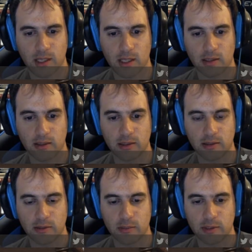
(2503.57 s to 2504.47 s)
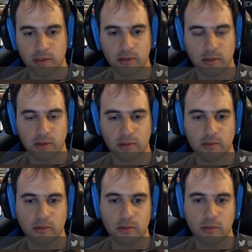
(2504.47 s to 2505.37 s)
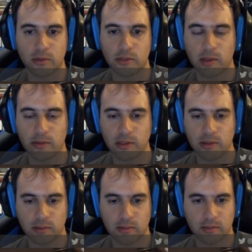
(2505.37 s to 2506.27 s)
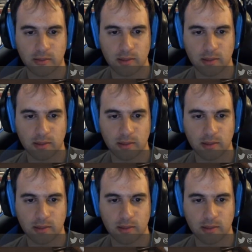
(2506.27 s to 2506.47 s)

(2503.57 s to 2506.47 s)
This is what's not so good about this.